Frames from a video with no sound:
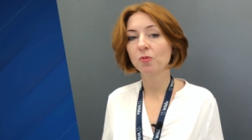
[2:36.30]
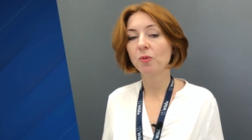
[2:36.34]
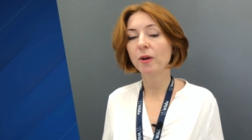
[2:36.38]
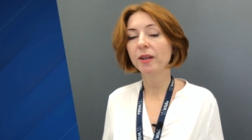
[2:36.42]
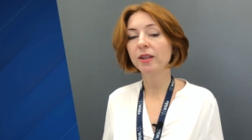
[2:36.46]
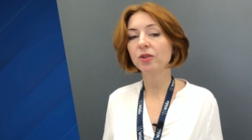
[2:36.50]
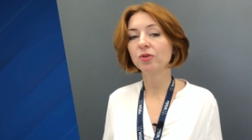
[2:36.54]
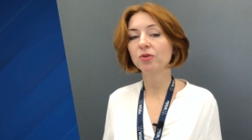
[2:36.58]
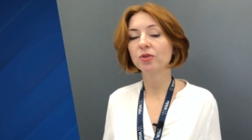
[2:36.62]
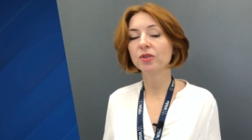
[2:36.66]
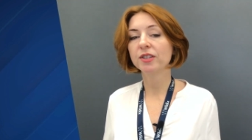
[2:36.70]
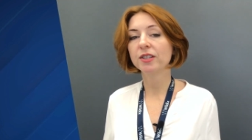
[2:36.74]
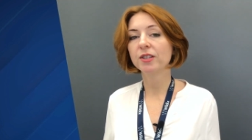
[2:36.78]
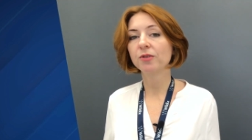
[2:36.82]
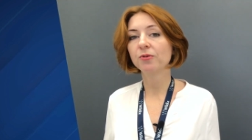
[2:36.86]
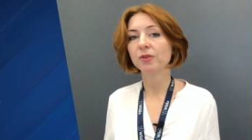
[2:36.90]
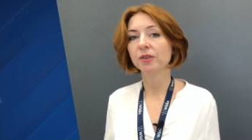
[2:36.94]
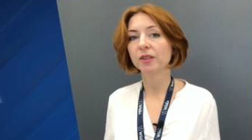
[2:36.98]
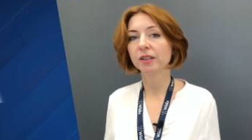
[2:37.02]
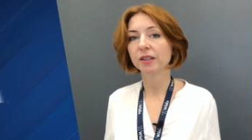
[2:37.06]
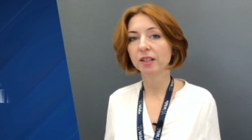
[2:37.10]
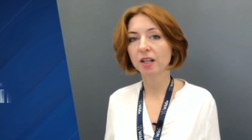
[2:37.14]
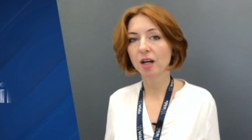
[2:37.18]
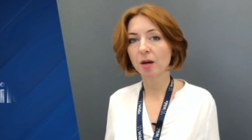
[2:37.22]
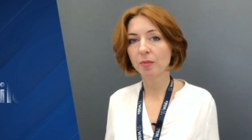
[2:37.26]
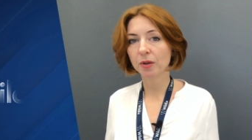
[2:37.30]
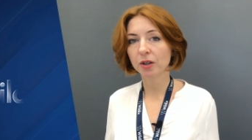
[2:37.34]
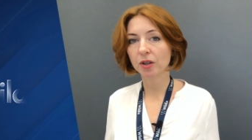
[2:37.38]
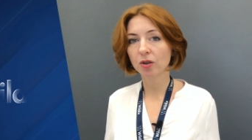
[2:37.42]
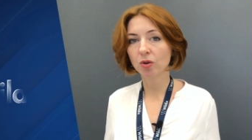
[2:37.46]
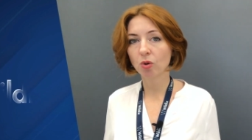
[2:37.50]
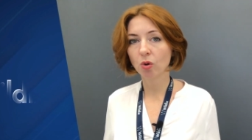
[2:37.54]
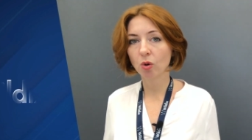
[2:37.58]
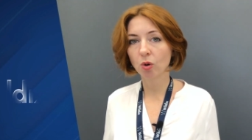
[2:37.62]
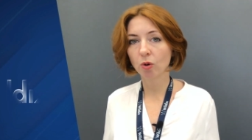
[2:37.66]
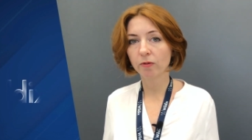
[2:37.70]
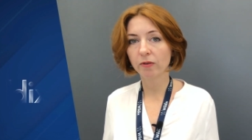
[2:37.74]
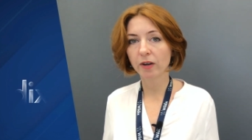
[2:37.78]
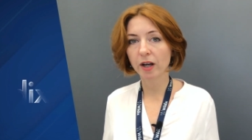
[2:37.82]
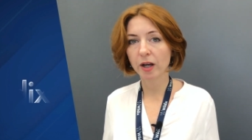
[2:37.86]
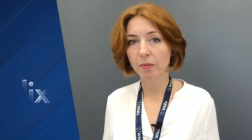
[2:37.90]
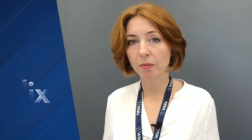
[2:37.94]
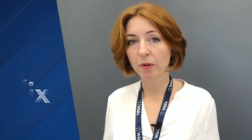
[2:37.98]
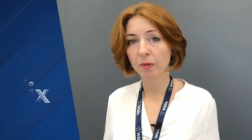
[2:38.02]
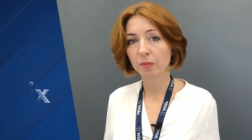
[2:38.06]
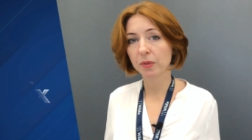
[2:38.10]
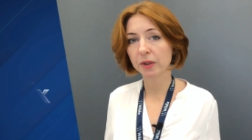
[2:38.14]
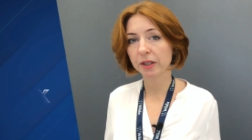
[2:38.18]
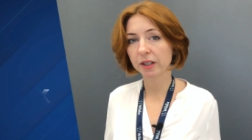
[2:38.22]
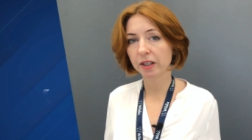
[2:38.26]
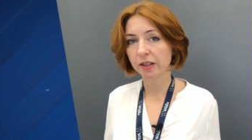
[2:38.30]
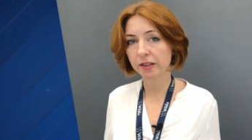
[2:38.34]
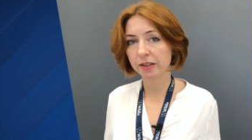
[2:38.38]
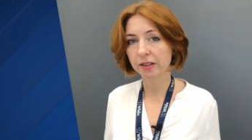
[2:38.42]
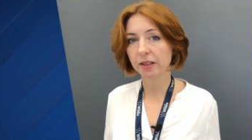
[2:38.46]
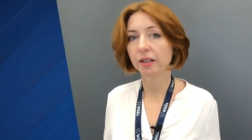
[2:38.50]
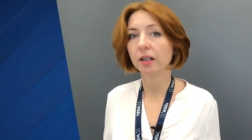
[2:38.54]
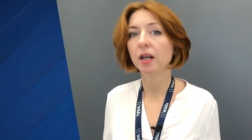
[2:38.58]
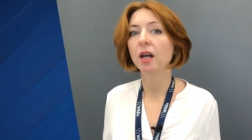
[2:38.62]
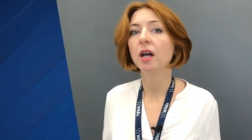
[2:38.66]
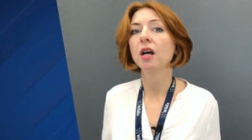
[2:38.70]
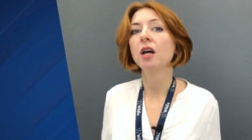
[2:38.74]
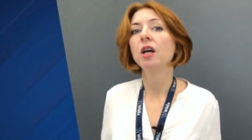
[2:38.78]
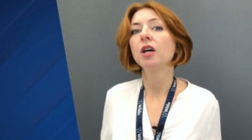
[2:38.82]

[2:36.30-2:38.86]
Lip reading: when you receive an incoming call via mobility,